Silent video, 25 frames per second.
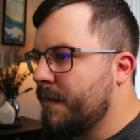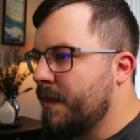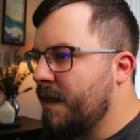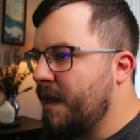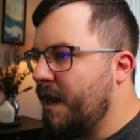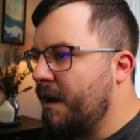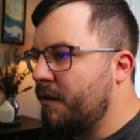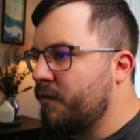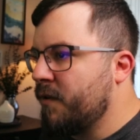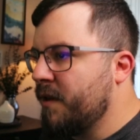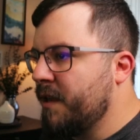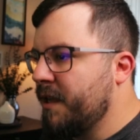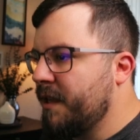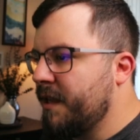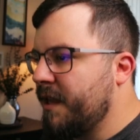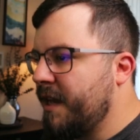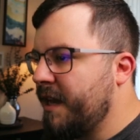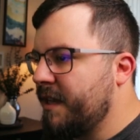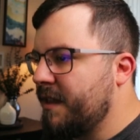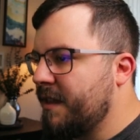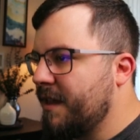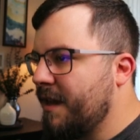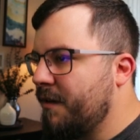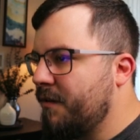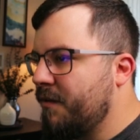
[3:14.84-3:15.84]
I really
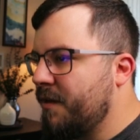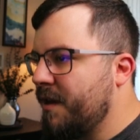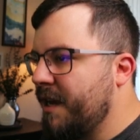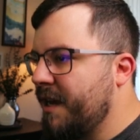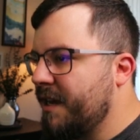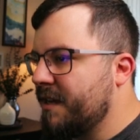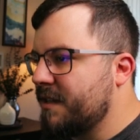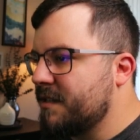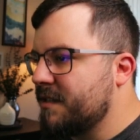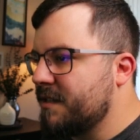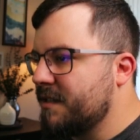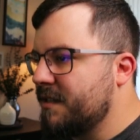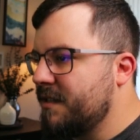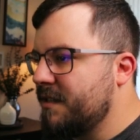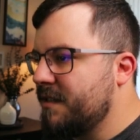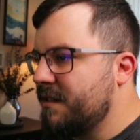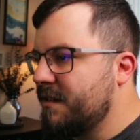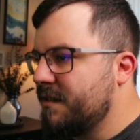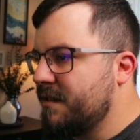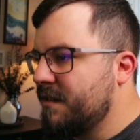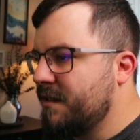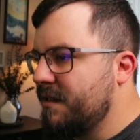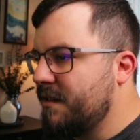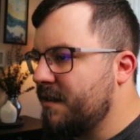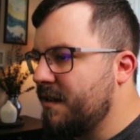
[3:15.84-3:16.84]
like that one actually.
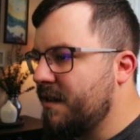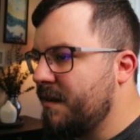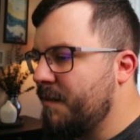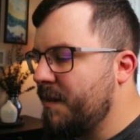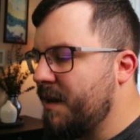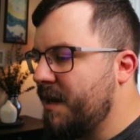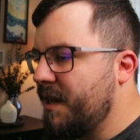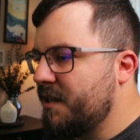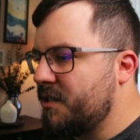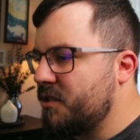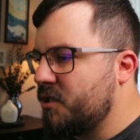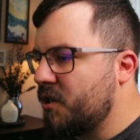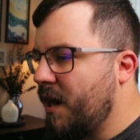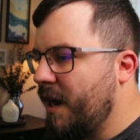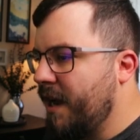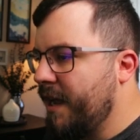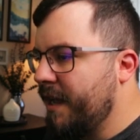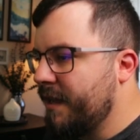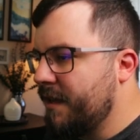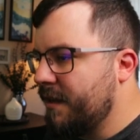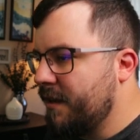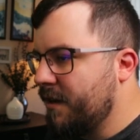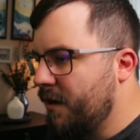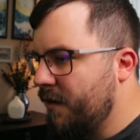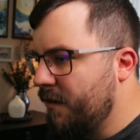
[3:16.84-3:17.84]
I'm gonna try
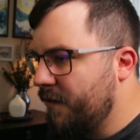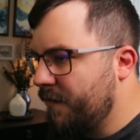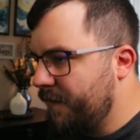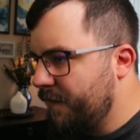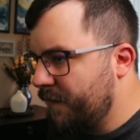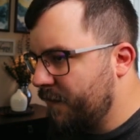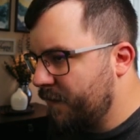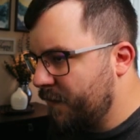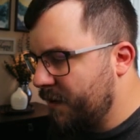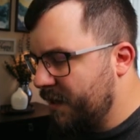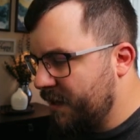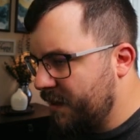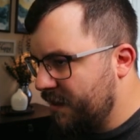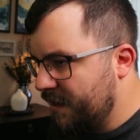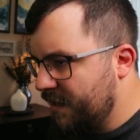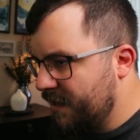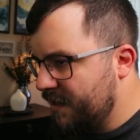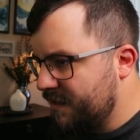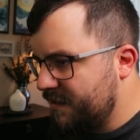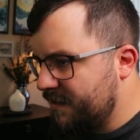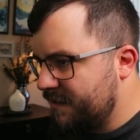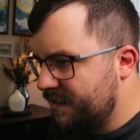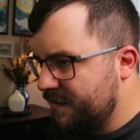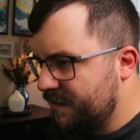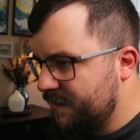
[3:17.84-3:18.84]
and go with
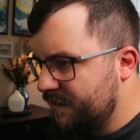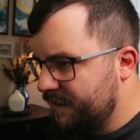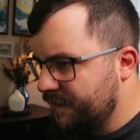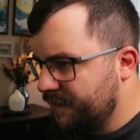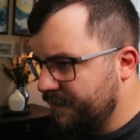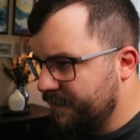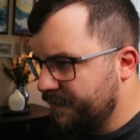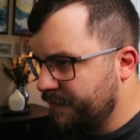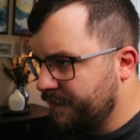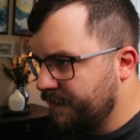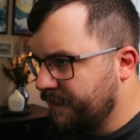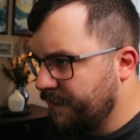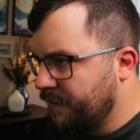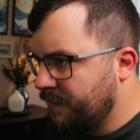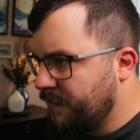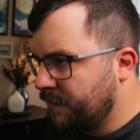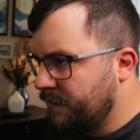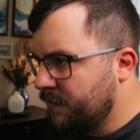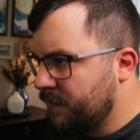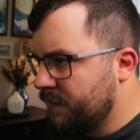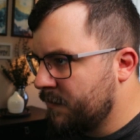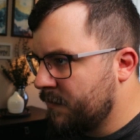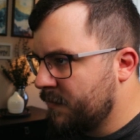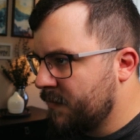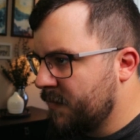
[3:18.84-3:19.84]
this.
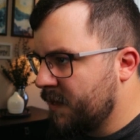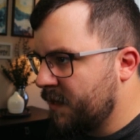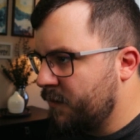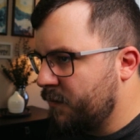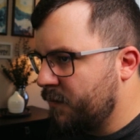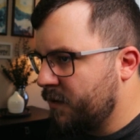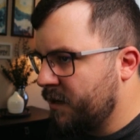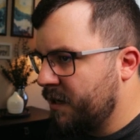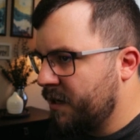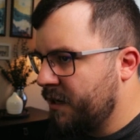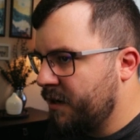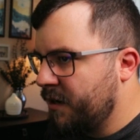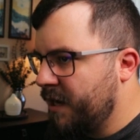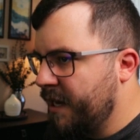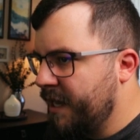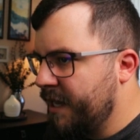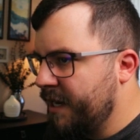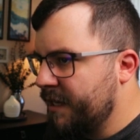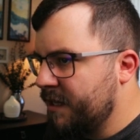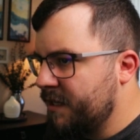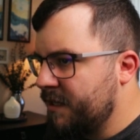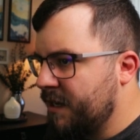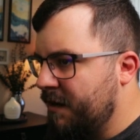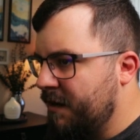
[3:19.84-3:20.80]
We're gonna go ahead and